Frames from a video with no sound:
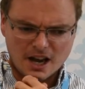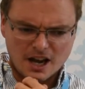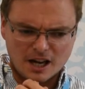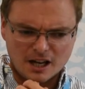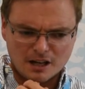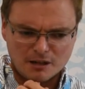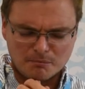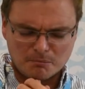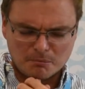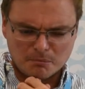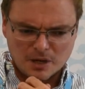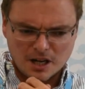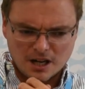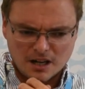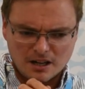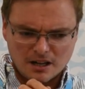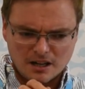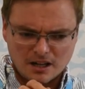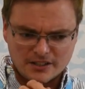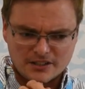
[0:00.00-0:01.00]
Um,
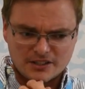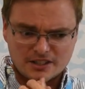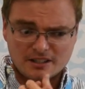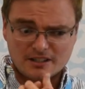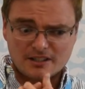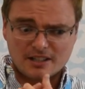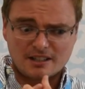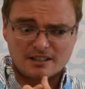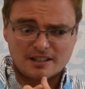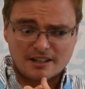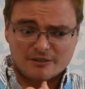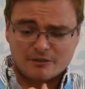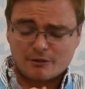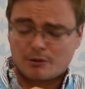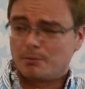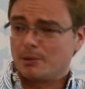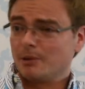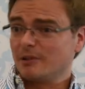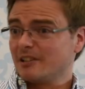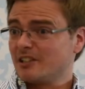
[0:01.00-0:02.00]
I studied
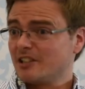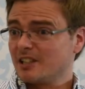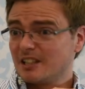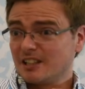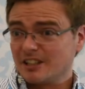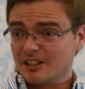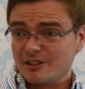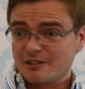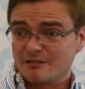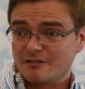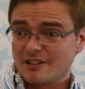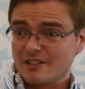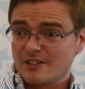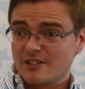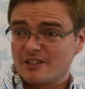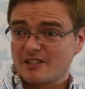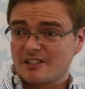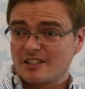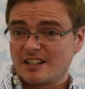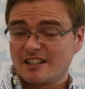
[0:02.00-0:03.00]
anthropology at
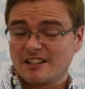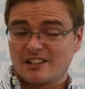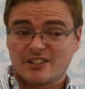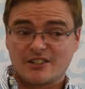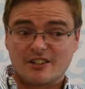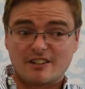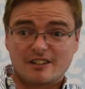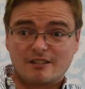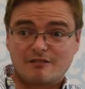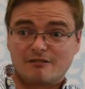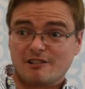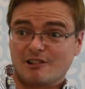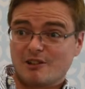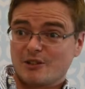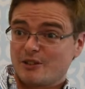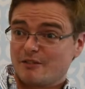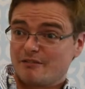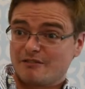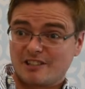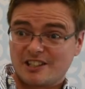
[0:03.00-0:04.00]
university, I studied
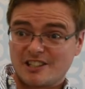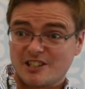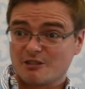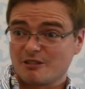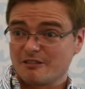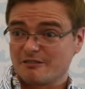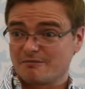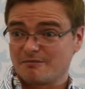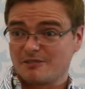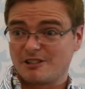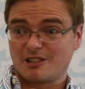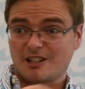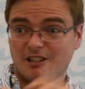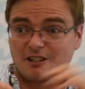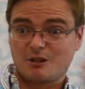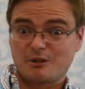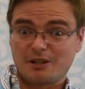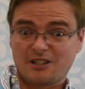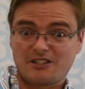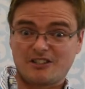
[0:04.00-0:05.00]
philosophy, so I'm kind
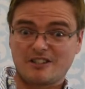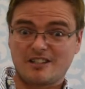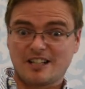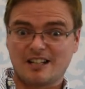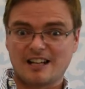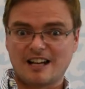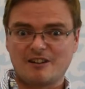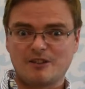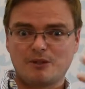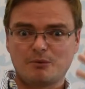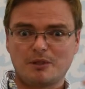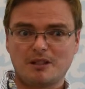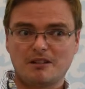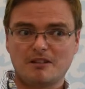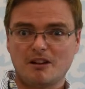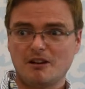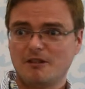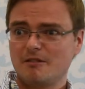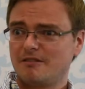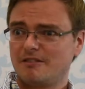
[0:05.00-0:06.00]
of questioning how do we
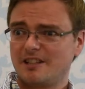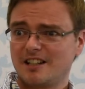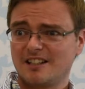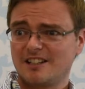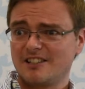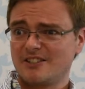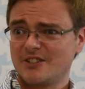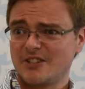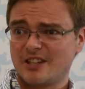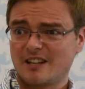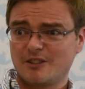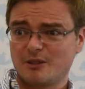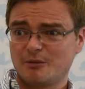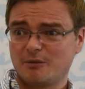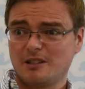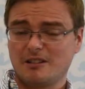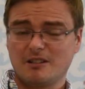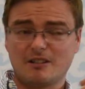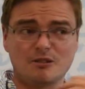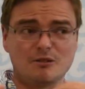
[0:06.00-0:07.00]
know things, how do
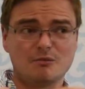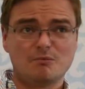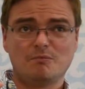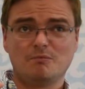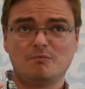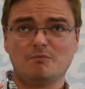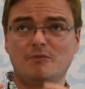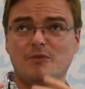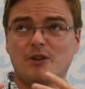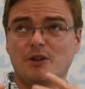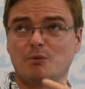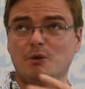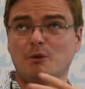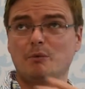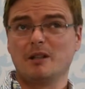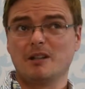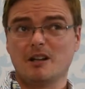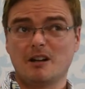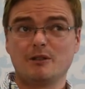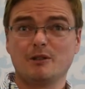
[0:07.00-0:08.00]
we know that what
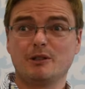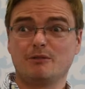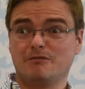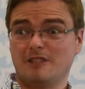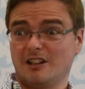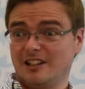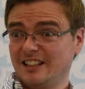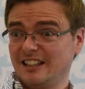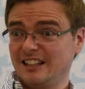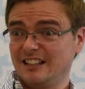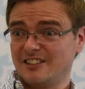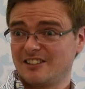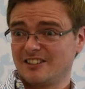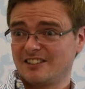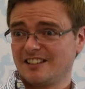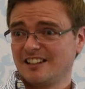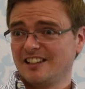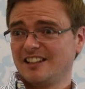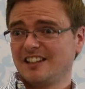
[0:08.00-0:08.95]
we know is right,